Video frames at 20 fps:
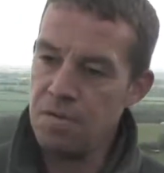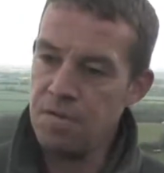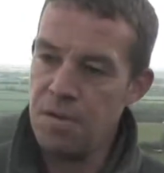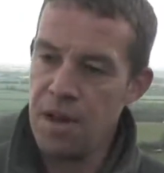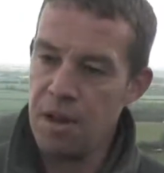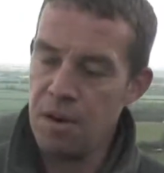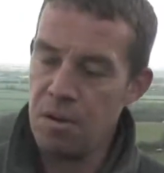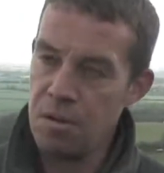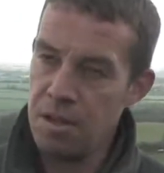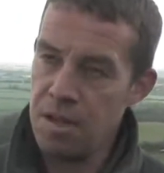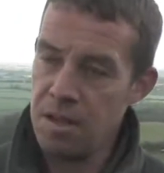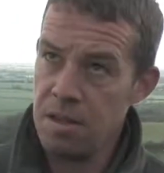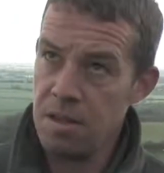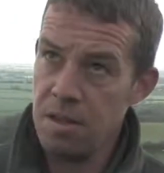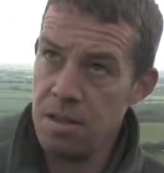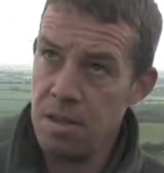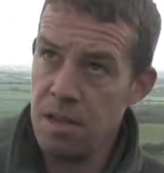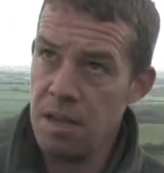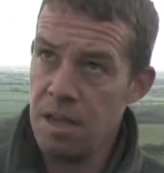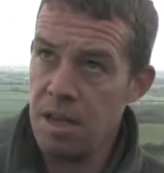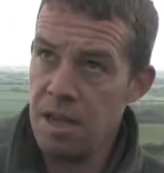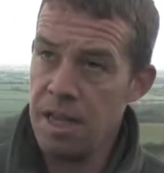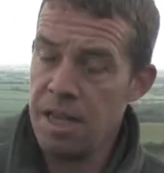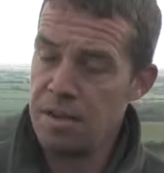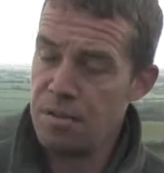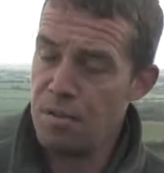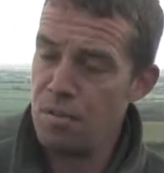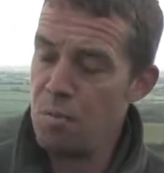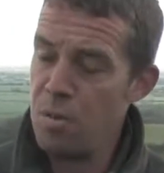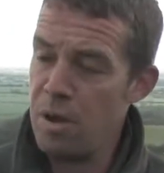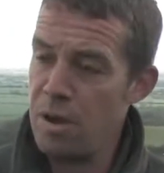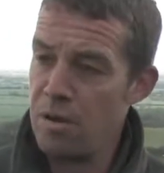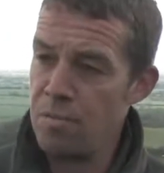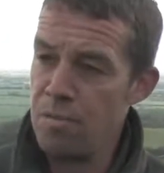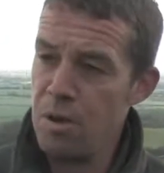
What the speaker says: The Icknield Vale